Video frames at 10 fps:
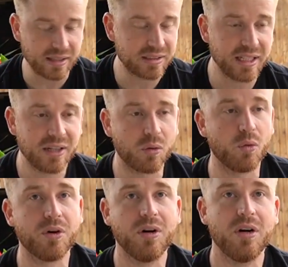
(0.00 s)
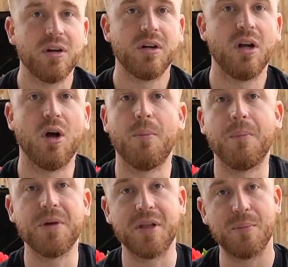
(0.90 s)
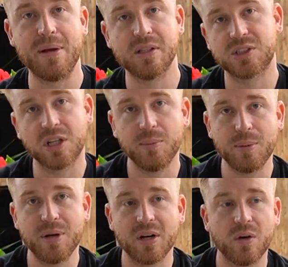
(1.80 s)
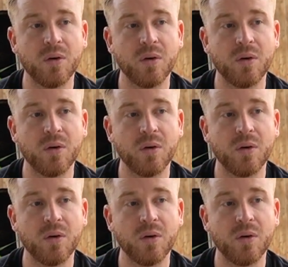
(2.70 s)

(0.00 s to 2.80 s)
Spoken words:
as they get older. Yeah, the males are going to be bigger,